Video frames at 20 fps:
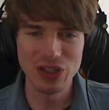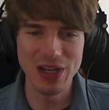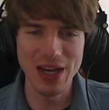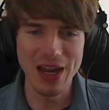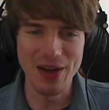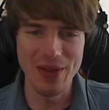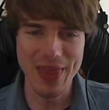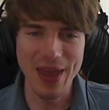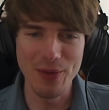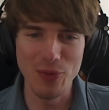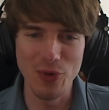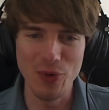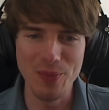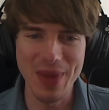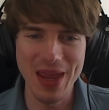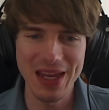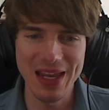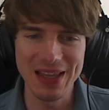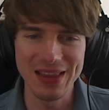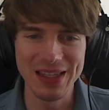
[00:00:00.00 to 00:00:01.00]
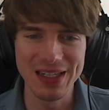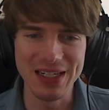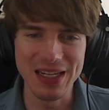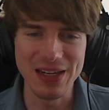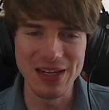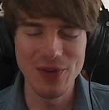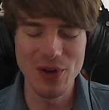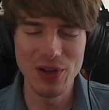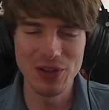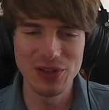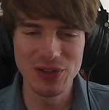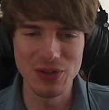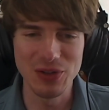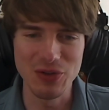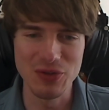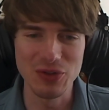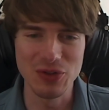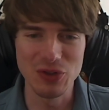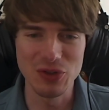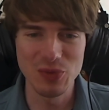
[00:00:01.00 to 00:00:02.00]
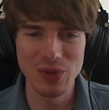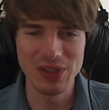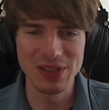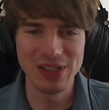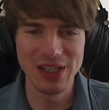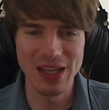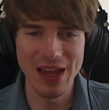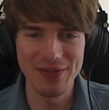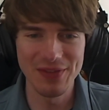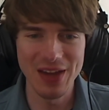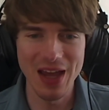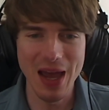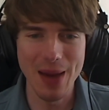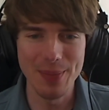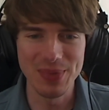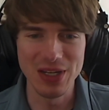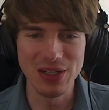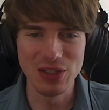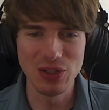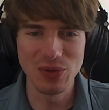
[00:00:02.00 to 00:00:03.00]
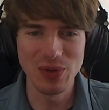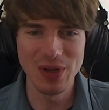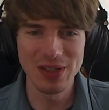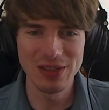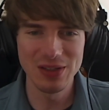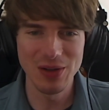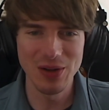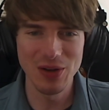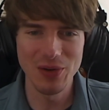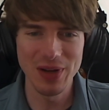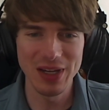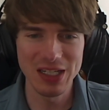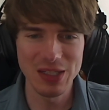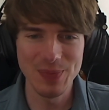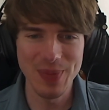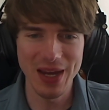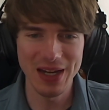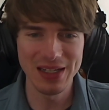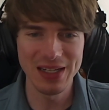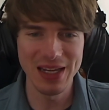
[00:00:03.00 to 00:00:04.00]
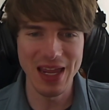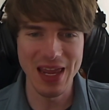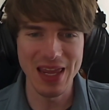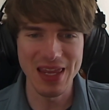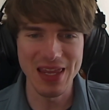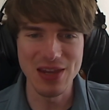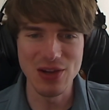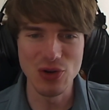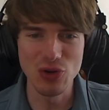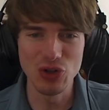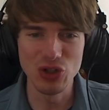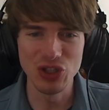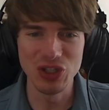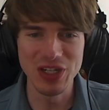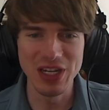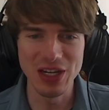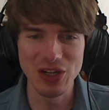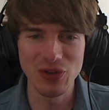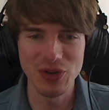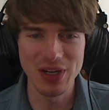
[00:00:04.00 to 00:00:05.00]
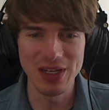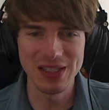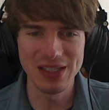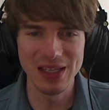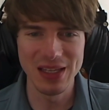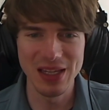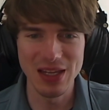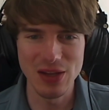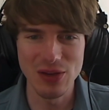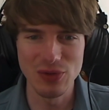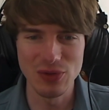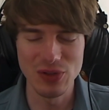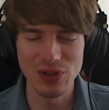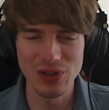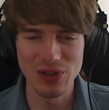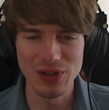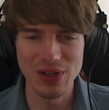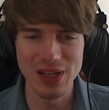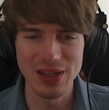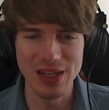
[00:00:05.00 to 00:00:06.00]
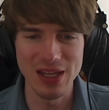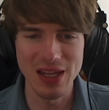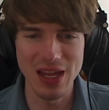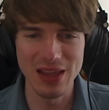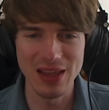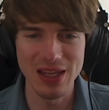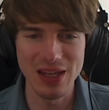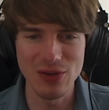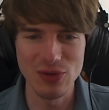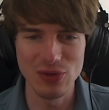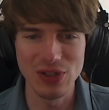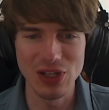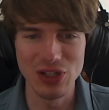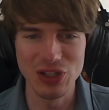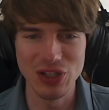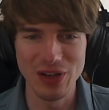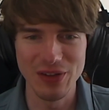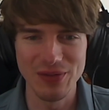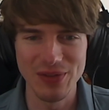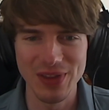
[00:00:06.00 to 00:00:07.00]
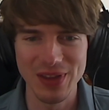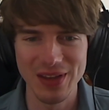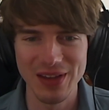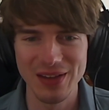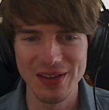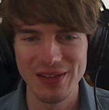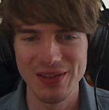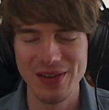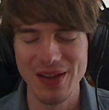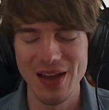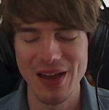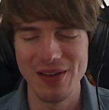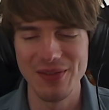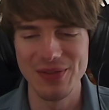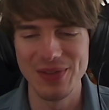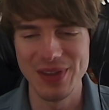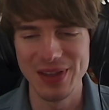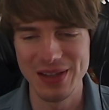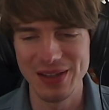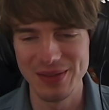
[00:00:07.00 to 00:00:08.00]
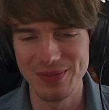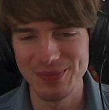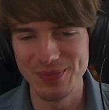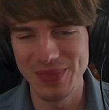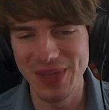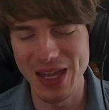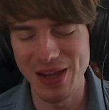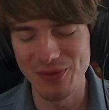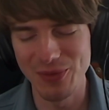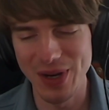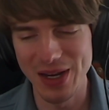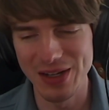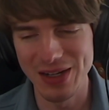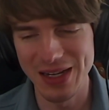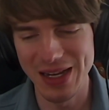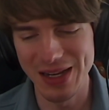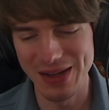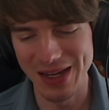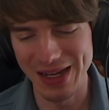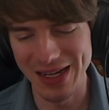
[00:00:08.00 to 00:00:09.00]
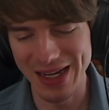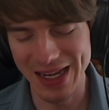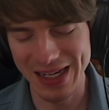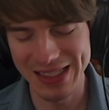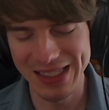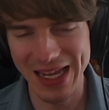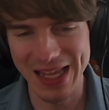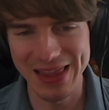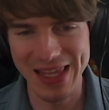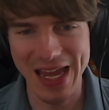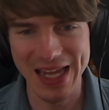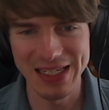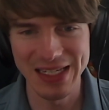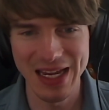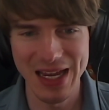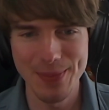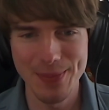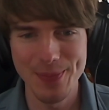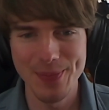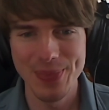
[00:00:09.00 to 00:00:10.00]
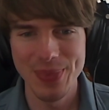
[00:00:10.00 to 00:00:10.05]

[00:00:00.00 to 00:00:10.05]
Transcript: Now, that won't make it the default, so users will still have to opt into it. So I don't expect a huge decrease in the usage of the Git index at that time,